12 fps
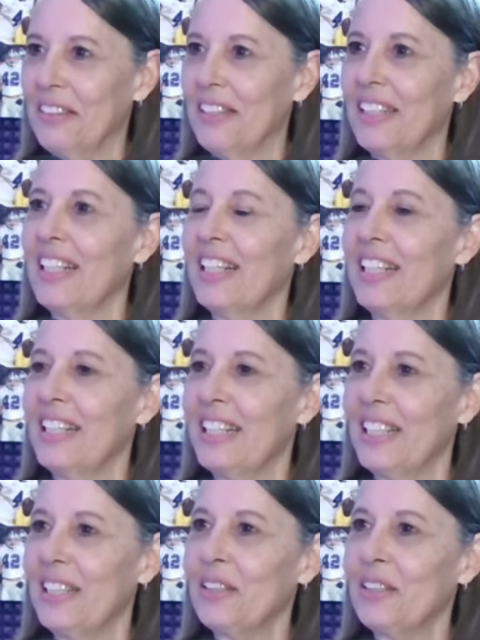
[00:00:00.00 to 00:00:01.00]

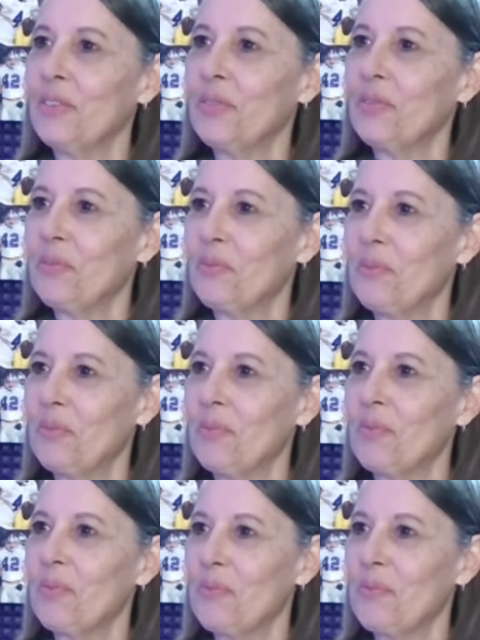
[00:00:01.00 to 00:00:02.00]

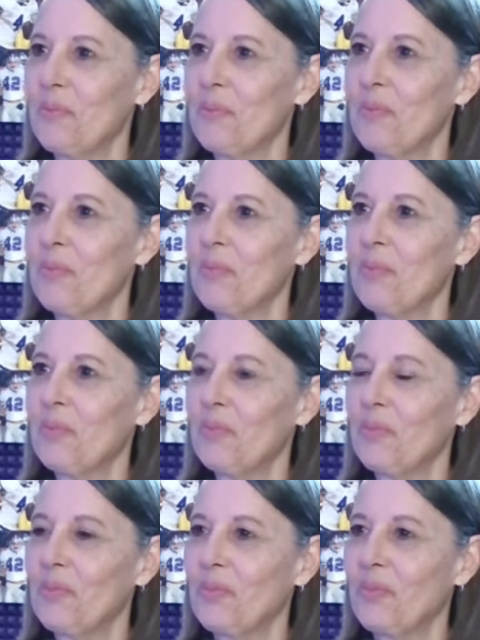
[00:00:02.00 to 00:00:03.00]

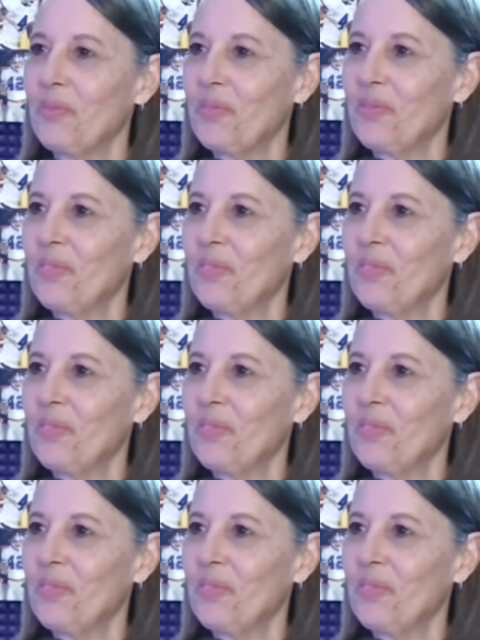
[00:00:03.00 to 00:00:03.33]
The person shown says nothing.